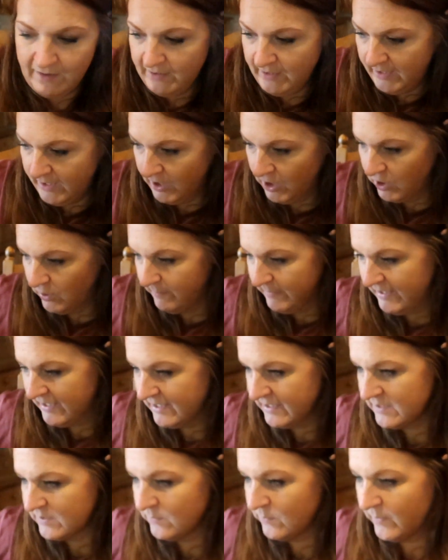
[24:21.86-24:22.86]
helmet
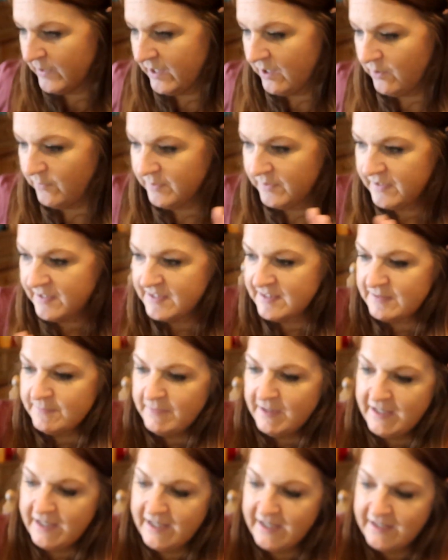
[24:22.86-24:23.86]
as well with his
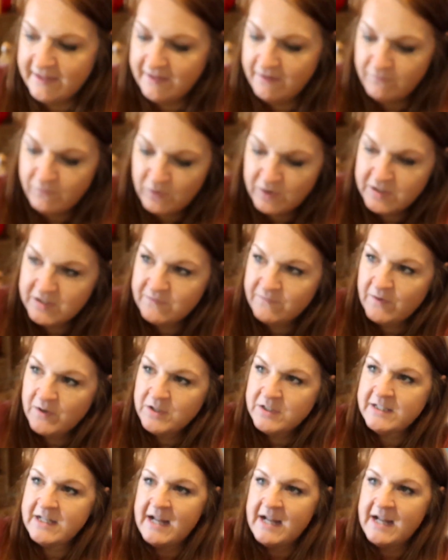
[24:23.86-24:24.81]
money. And then for his first